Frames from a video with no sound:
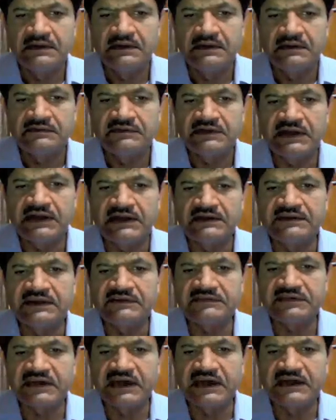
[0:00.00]
Select the
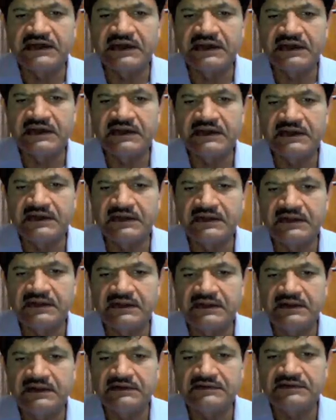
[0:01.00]
start date.
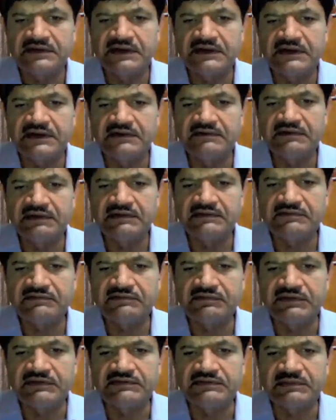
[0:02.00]
His start date was
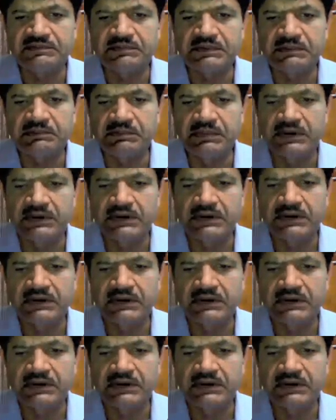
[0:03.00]
1st September